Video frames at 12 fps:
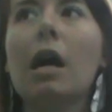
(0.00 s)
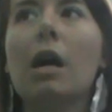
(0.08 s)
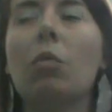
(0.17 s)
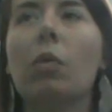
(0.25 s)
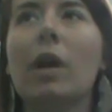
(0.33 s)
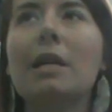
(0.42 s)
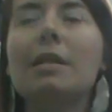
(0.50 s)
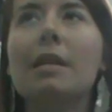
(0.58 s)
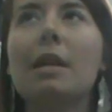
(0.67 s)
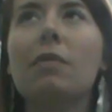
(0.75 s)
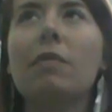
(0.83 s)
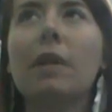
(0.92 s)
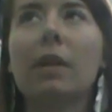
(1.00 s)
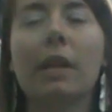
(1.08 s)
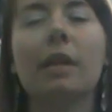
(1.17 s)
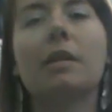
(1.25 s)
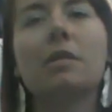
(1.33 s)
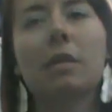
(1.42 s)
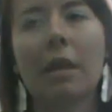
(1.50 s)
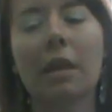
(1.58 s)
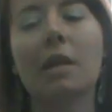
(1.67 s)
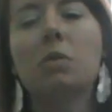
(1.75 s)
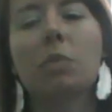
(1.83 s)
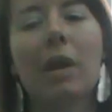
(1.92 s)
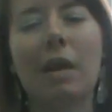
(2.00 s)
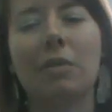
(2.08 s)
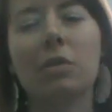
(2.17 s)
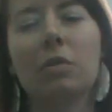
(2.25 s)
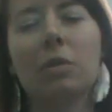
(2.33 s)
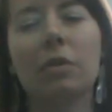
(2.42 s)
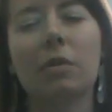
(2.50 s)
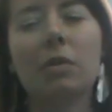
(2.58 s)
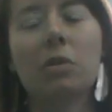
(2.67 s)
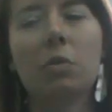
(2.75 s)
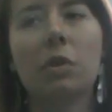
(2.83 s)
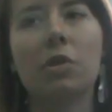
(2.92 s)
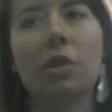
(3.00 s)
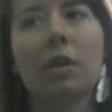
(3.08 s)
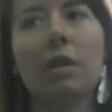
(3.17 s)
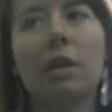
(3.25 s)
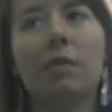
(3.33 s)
and when I say feeling, this I guess would have to do with your intuition.